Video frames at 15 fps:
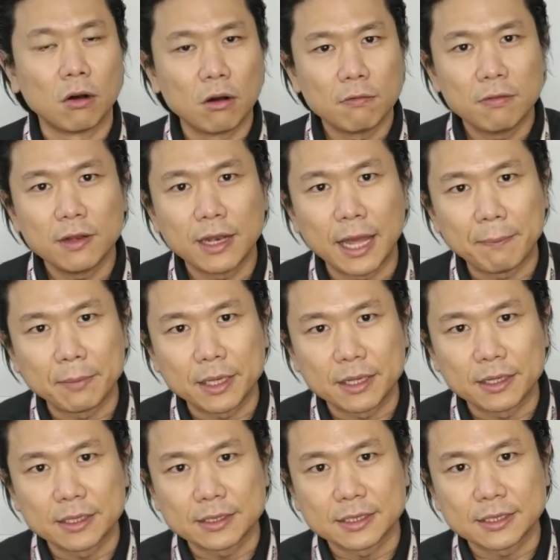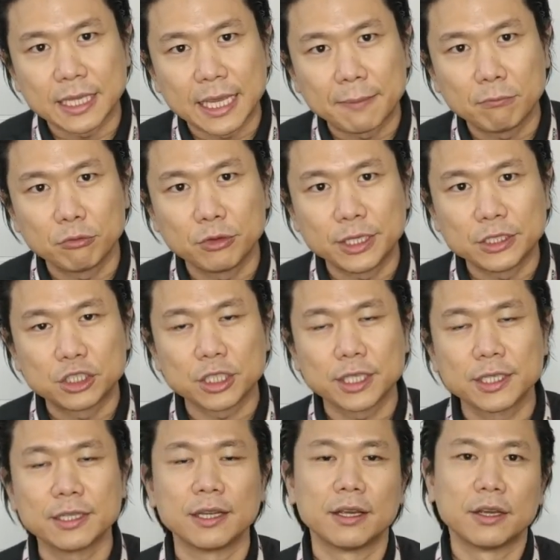overlap in the same
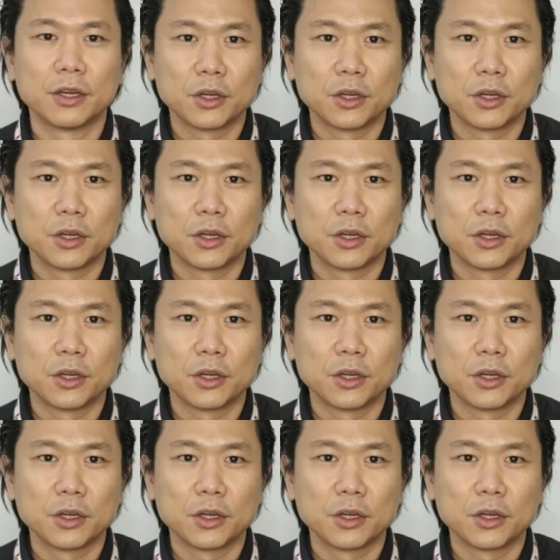region,